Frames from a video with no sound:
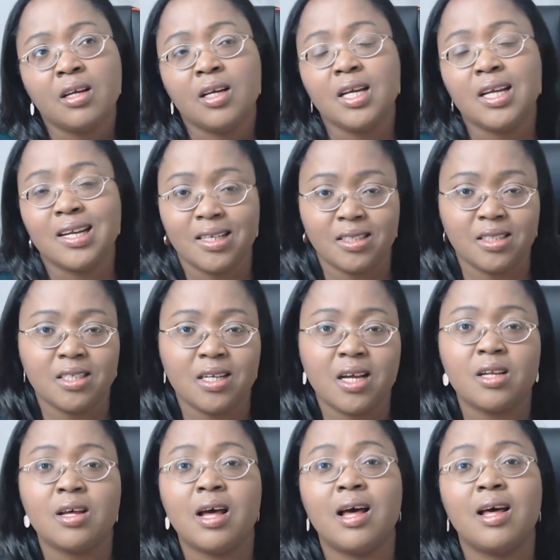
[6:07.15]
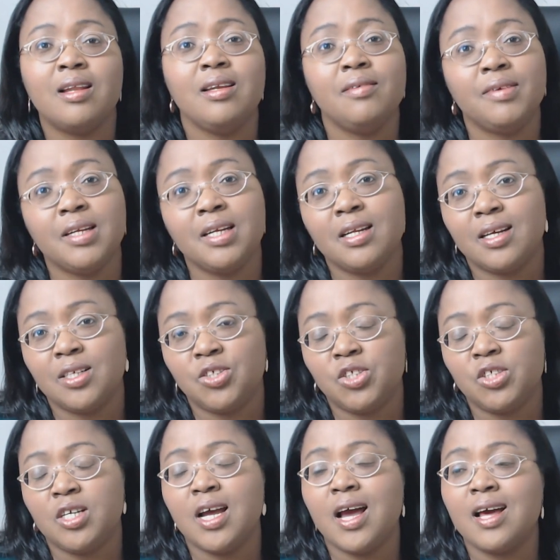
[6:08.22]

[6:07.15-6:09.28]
Nigerian and living in Nigeria.